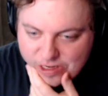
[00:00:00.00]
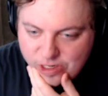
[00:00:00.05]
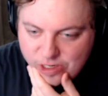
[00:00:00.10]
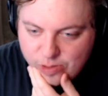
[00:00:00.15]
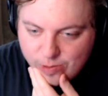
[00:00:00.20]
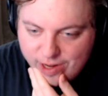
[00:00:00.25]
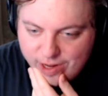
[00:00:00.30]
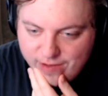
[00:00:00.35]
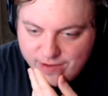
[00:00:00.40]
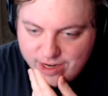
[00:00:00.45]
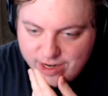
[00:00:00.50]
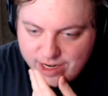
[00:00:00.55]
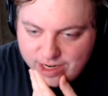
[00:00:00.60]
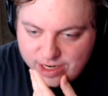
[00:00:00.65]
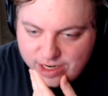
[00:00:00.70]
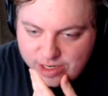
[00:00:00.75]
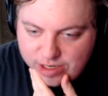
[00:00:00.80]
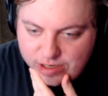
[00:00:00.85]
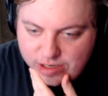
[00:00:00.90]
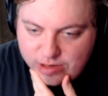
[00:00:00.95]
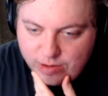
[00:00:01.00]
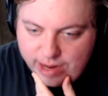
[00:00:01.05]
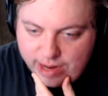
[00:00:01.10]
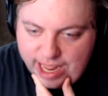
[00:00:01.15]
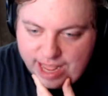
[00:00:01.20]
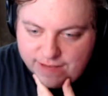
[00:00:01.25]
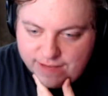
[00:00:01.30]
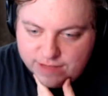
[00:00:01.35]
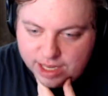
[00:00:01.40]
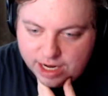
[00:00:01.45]
Do I
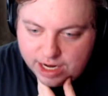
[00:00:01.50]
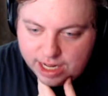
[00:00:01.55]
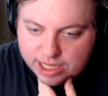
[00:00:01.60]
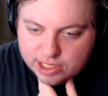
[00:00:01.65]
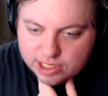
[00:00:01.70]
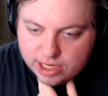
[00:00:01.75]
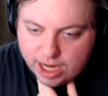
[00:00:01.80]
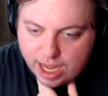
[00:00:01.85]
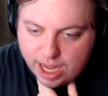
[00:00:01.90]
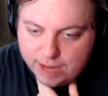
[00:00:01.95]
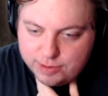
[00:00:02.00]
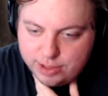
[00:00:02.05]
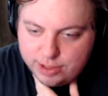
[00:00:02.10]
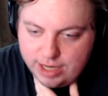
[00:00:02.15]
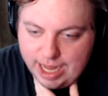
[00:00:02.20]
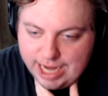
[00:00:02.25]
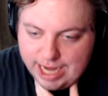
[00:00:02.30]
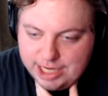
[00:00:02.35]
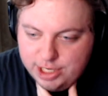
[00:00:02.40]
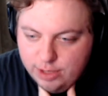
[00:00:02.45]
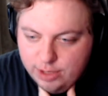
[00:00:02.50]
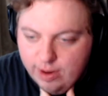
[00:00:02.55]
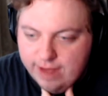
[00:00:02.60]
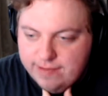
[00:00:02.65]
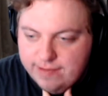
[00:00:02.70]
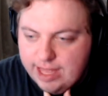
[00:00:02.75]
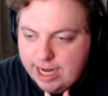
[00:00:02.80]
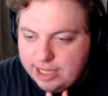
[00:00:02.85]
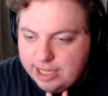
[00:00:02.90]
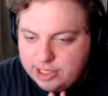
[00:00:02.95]
have them as an option? I do have
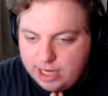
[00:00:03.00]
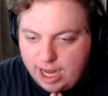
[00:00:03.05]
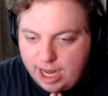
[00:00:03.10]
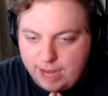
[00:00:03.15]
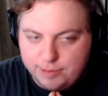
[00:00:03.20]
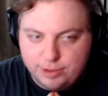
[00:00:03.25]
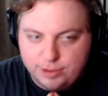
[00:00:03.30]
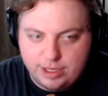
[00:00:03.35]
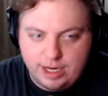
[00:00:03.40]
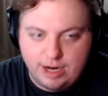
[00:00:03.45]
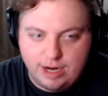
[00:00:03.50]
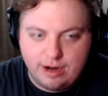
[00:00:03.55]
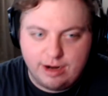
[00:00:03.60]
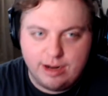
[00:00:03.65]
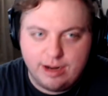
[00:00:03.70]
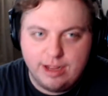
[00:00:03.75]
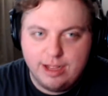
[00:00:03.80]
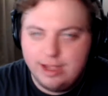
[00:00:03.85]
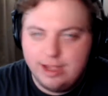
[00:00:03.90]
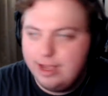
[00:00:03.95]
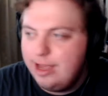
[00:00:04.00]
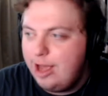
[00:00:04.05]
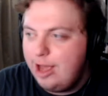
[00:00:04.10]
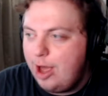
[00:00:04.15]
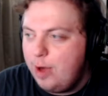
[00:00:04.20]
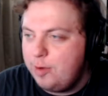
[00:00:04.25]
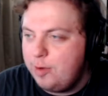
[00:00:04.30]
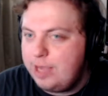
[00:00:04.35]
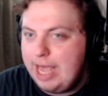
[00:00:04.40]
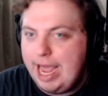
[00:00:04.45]
that as an option here.
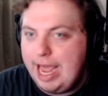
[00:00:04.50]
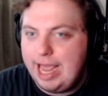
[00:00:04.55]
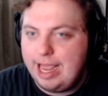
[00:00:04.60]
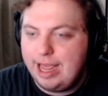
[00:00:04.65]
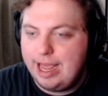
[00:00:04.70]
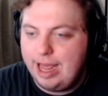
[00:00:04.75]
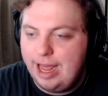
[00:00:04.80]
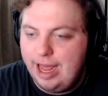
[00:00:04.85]
Okay.